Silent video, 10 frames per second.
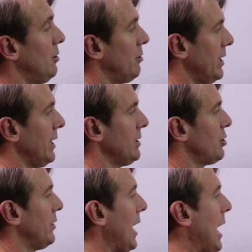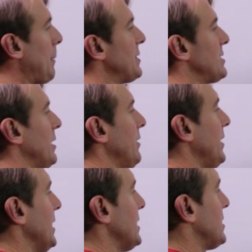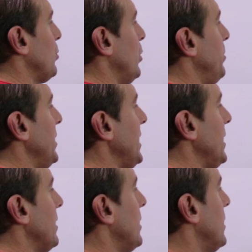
Okay, so the opposite of this would be